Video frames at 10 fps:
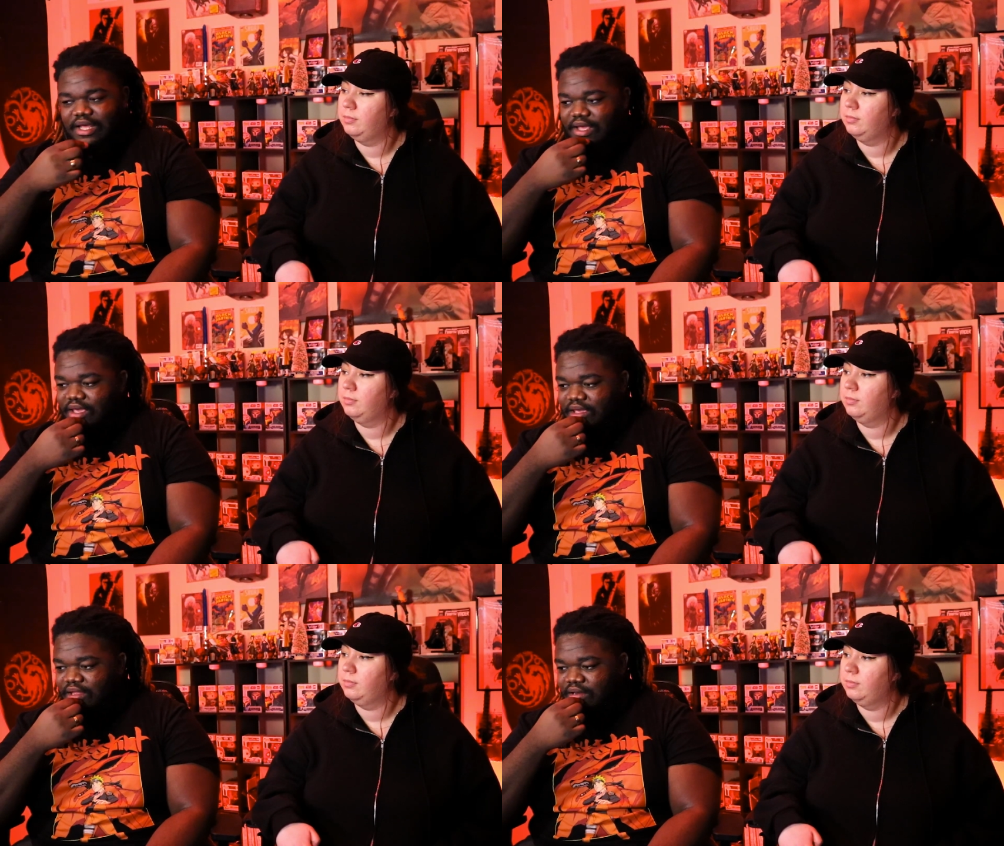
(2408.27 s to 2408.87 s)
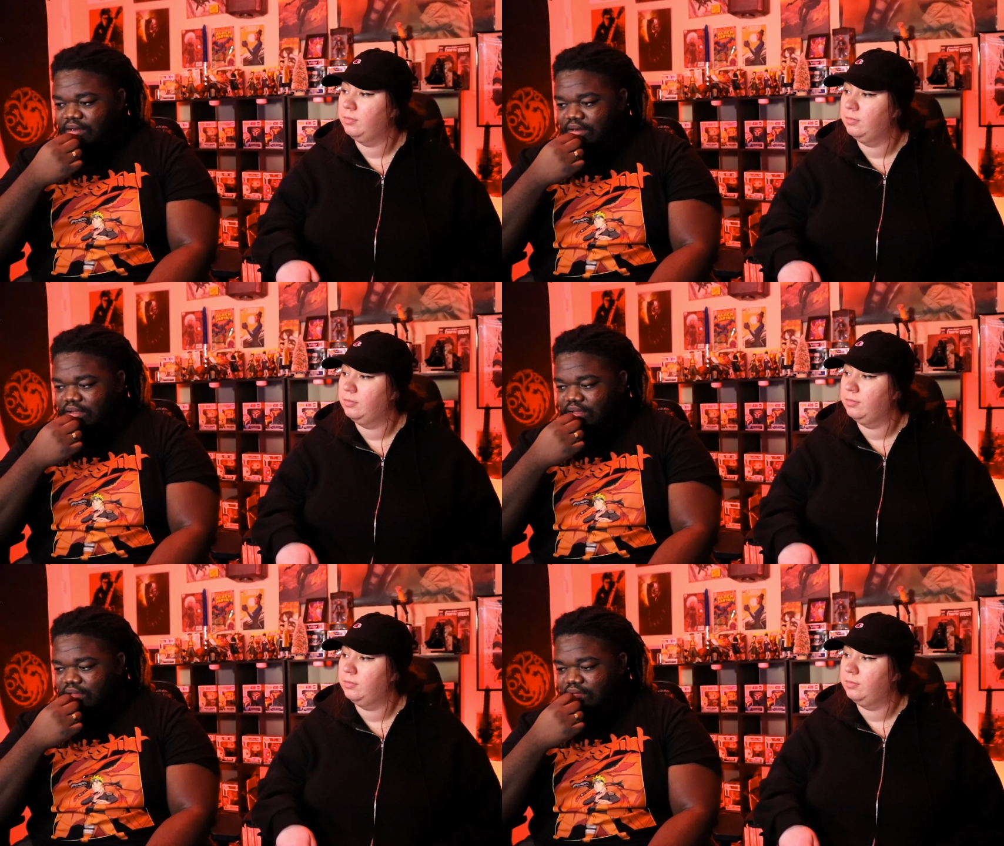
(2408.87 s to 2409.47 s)
Speaker 1: and
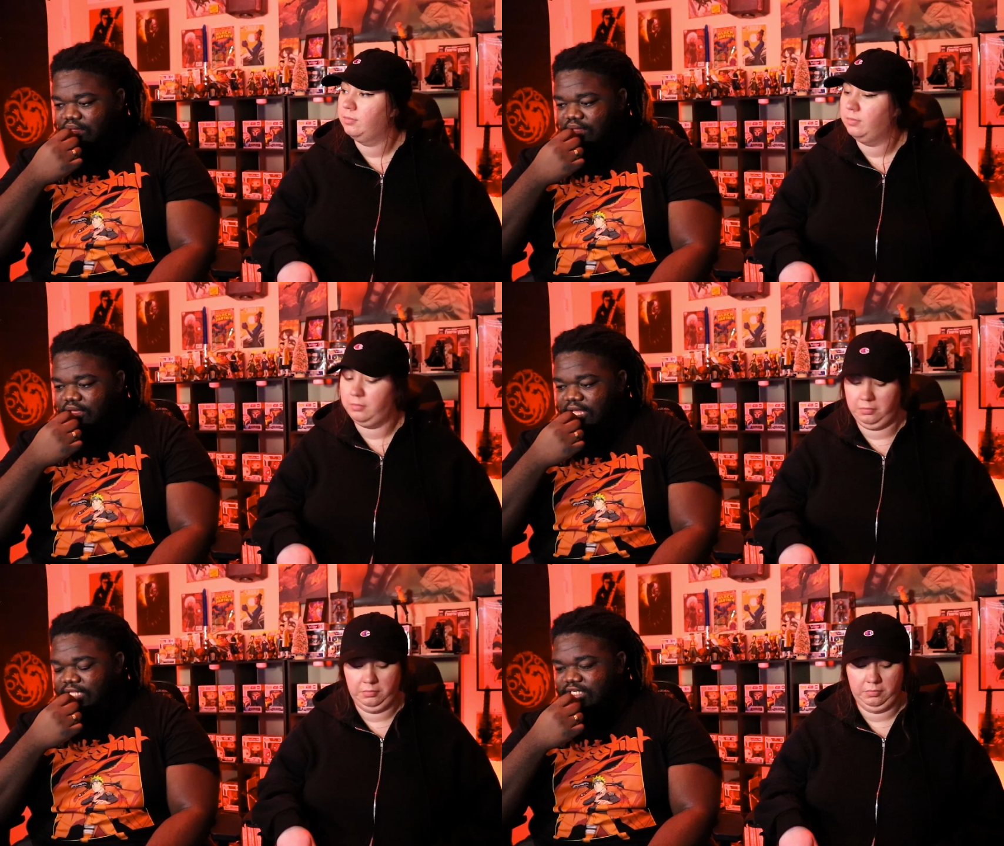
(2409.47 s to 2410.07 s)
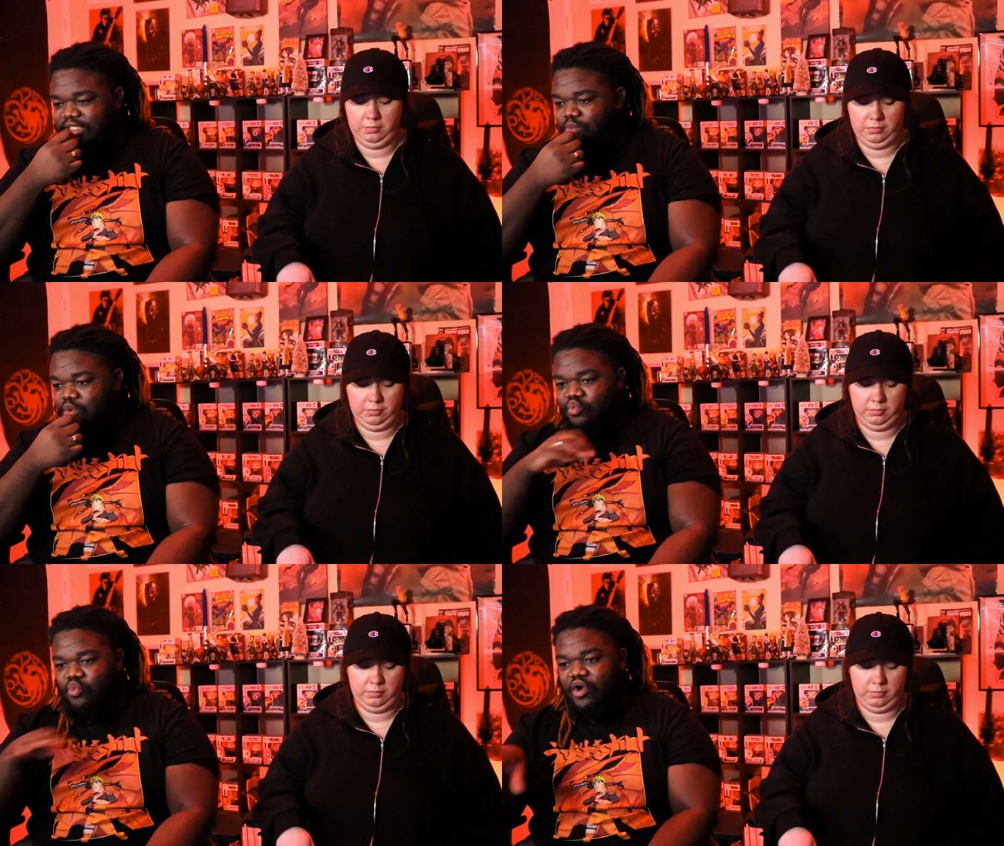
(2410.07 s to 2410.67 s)
it just
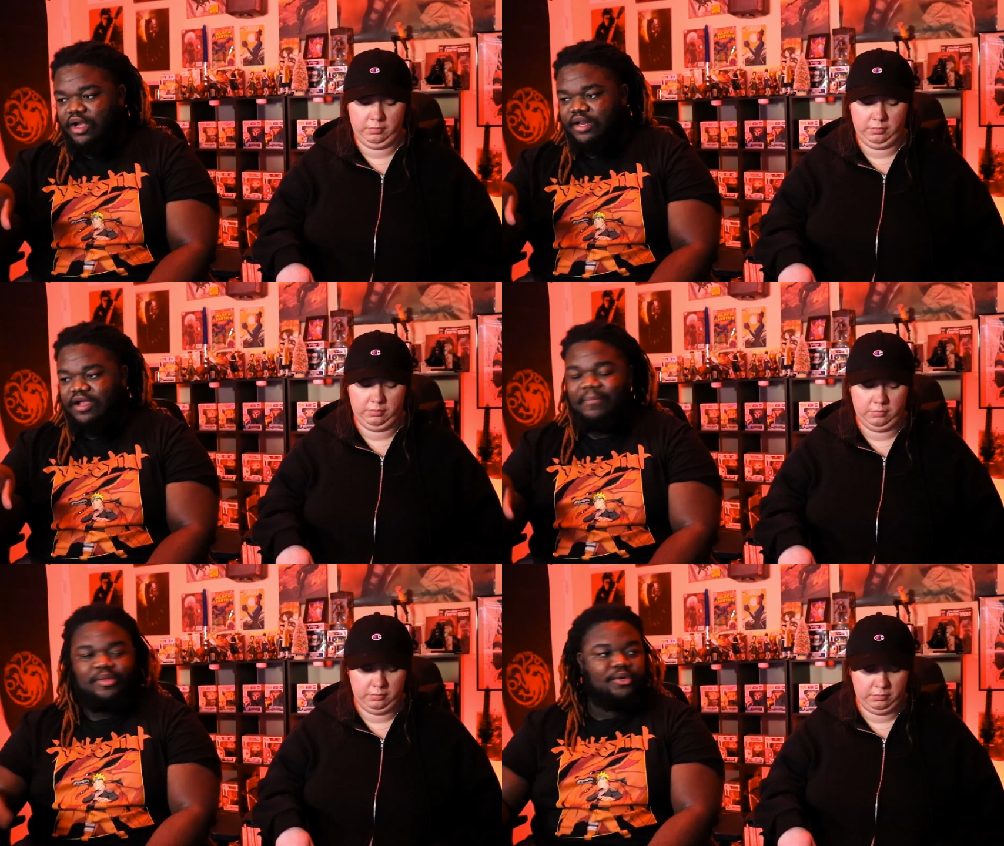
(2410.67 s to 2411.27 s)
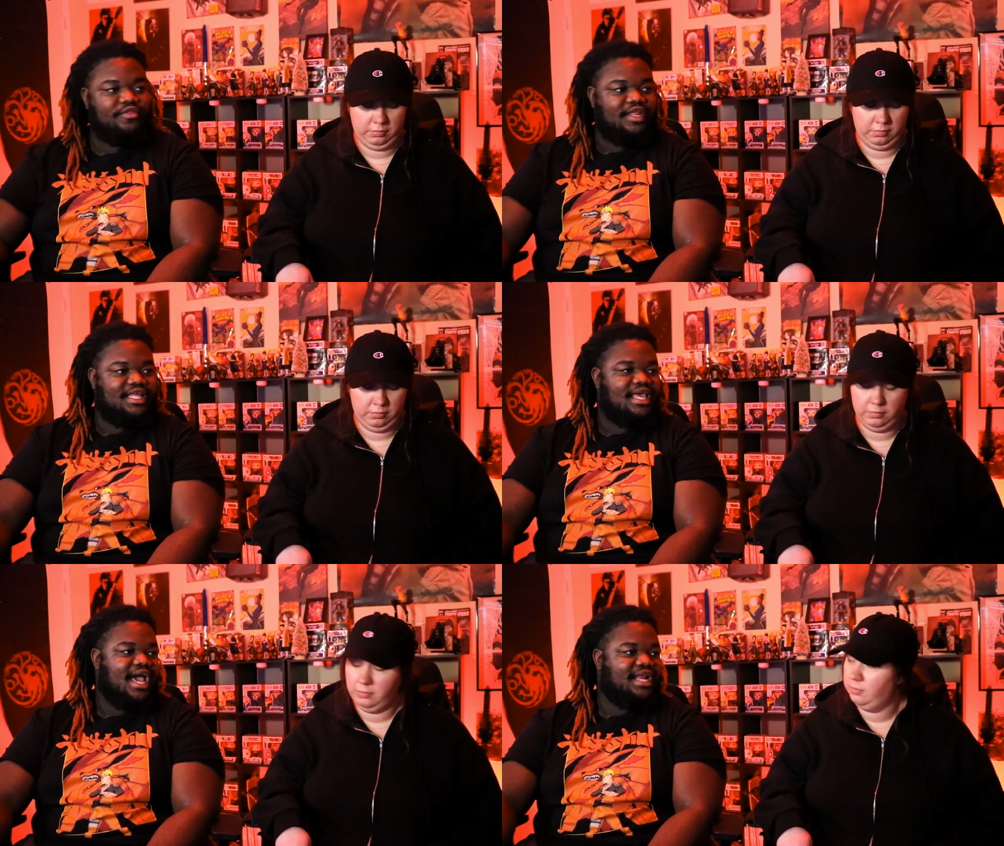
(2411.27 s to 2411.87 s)
wouldn't work on a computer that he
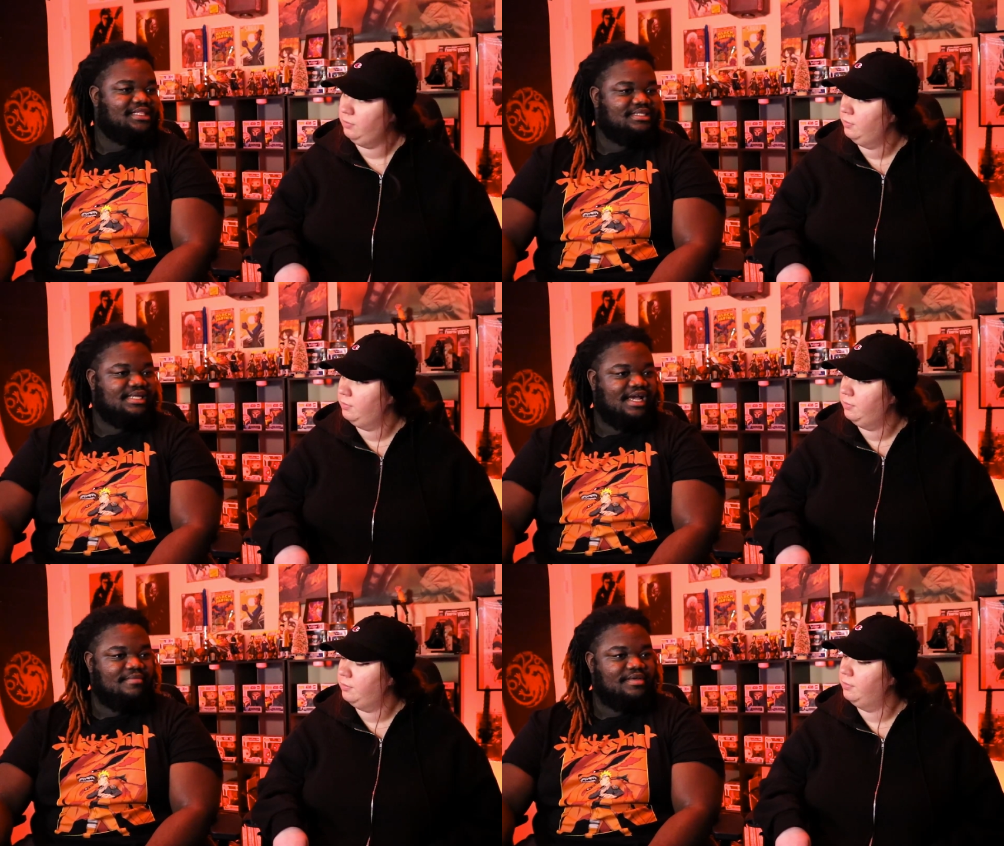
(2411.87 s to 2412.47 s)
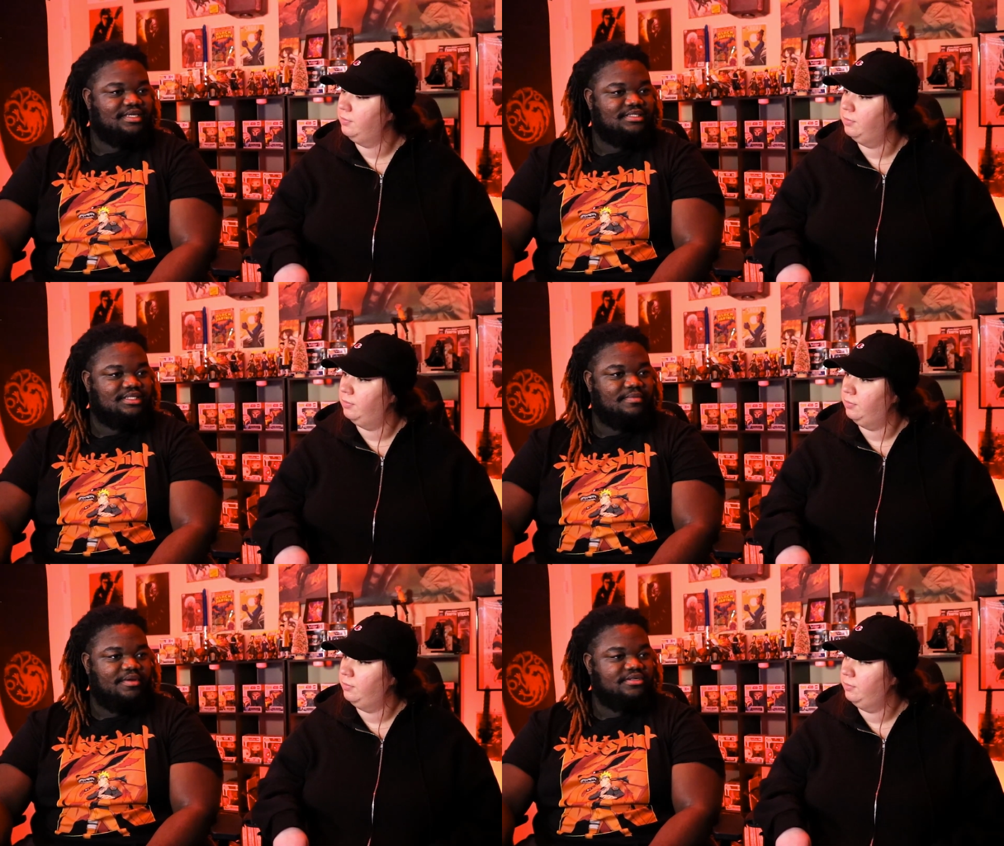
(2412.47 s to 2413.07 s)
had at the time because the
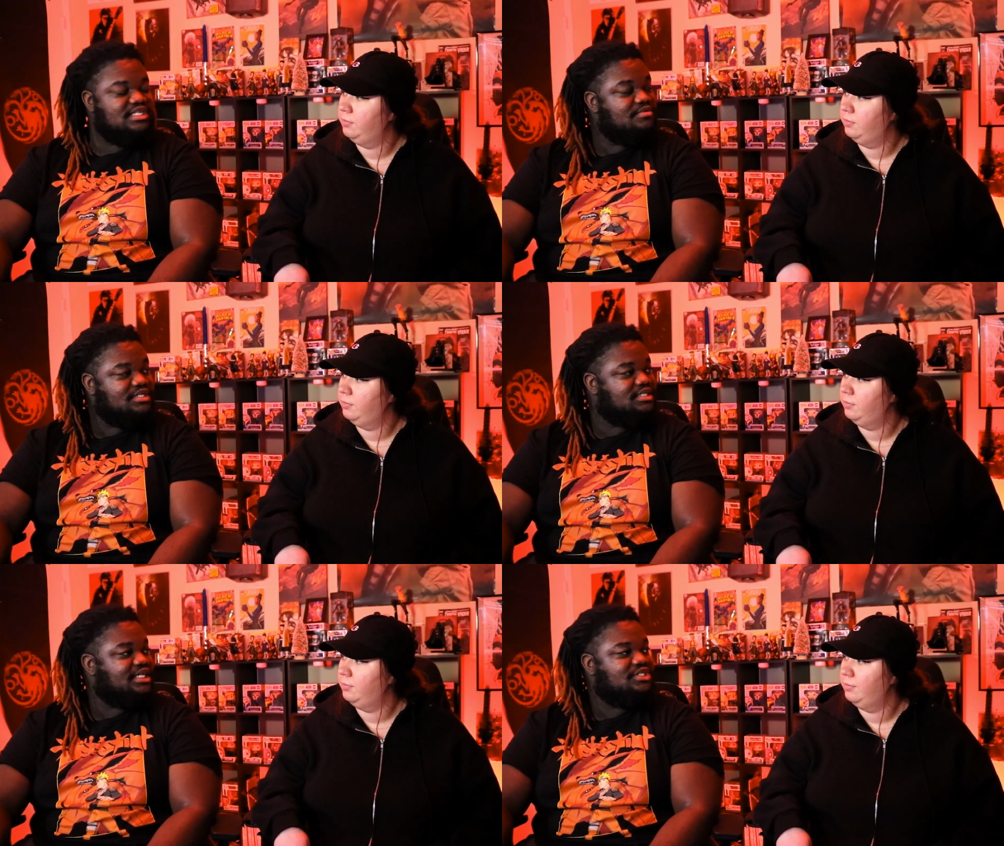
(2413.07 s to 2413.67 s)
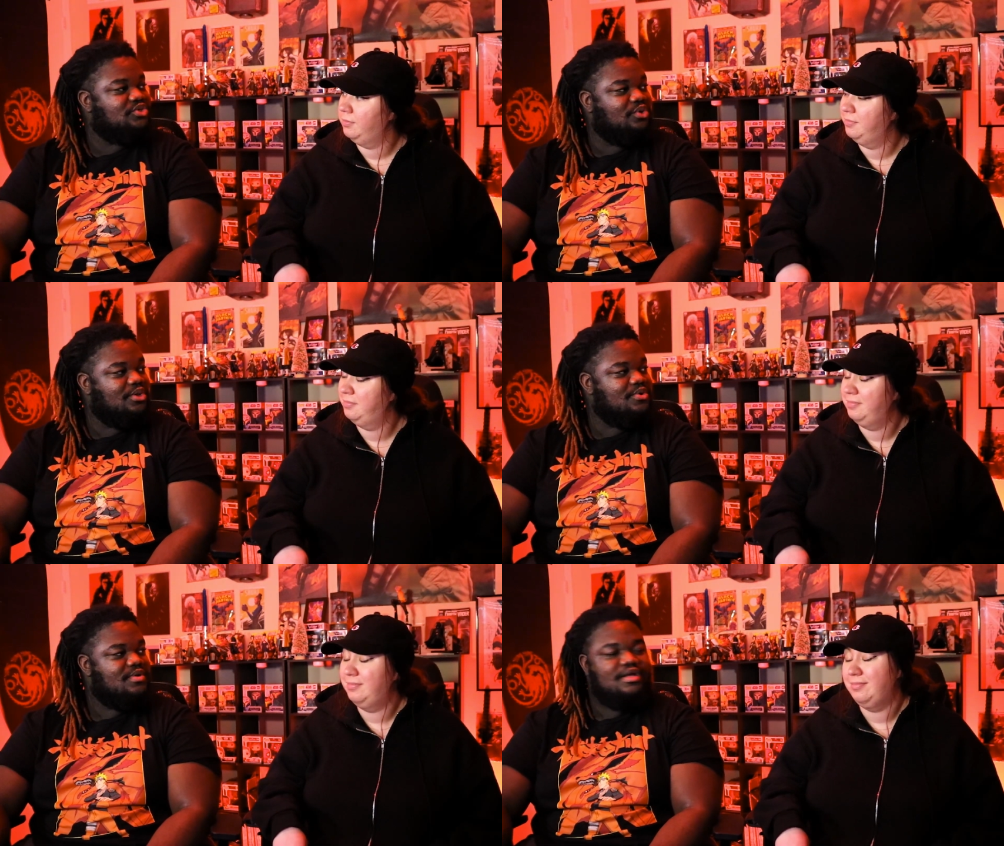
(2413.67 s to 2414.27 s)
temerity was just like so
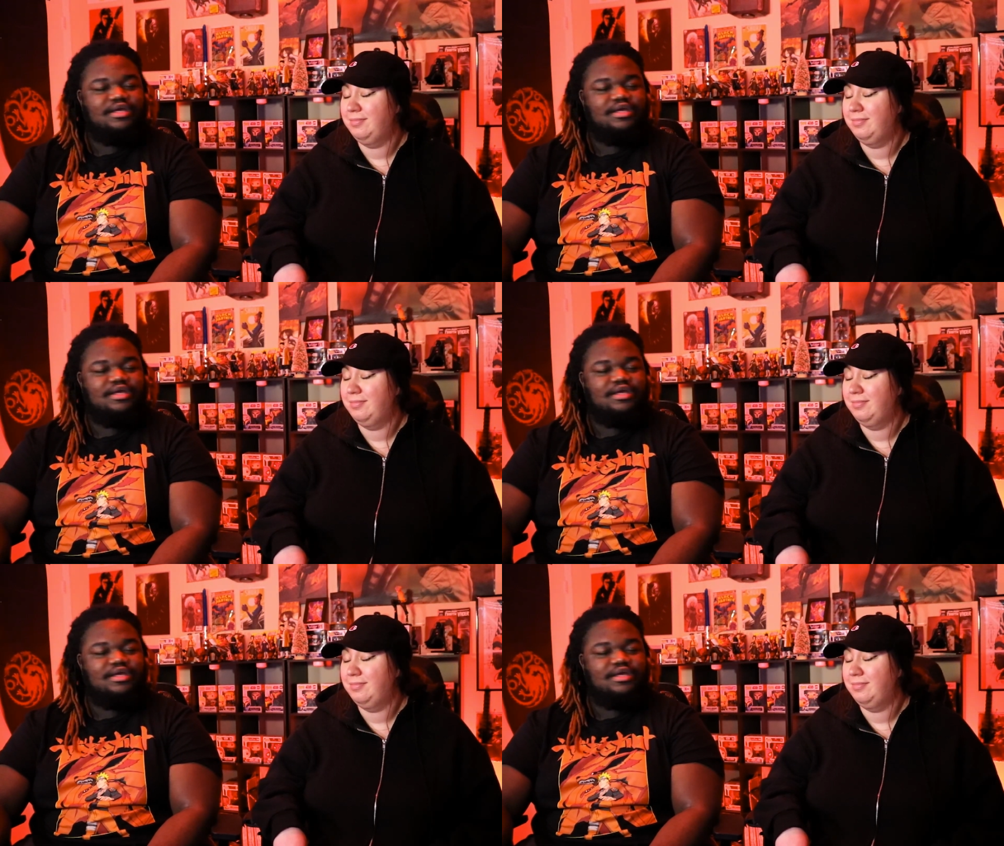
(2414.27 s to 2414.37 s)
low,